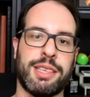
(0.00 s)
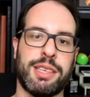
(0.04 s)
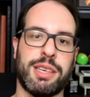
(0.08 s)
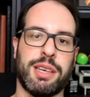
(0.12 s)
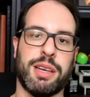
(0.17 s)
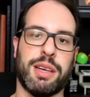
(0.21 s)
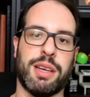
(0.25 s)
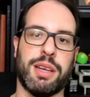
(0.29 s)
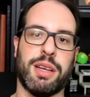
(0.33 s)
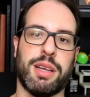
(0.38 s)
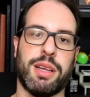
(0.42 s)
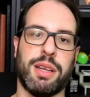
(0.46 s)

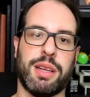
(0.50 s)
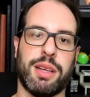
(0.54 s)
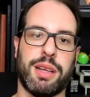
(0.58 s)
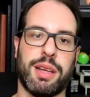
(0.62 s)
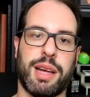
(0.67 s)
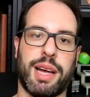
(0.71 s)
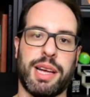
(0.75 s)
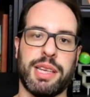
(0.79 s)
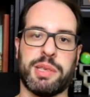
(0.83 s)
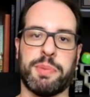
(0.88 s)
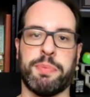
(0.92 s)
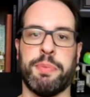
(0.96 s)
to
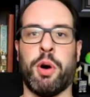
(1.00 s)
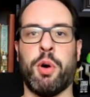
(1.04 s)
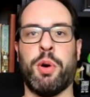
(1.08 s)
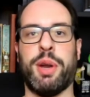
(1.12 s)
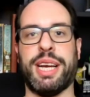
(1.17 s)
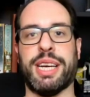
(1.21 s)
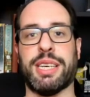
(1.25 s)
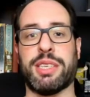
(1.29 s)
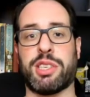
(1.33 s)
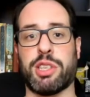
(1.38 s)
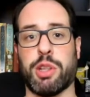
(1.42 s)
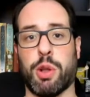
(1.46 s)

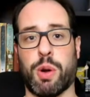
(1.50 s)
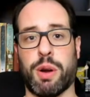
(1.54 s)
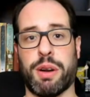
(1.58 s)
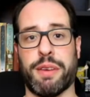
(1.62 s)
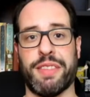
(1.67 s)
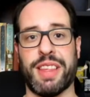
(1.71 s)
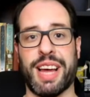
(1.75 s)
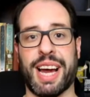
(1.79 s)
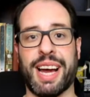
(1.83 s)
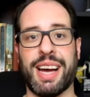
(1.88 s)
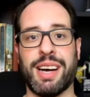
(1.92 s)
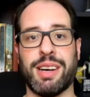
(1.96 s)
Asmodeus, Lord
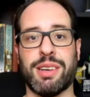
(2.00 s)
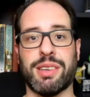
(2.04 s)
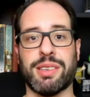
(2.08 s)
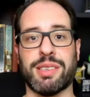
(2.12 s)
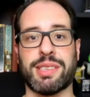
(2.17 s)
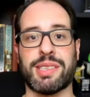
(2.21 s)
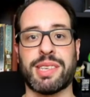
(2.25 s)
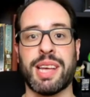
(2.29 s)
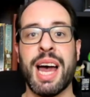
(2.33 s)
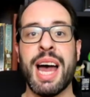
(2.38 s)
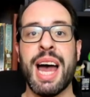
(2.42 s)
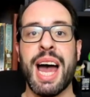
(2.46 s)
of the
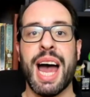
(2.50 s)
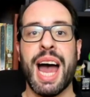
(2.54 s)
Hells,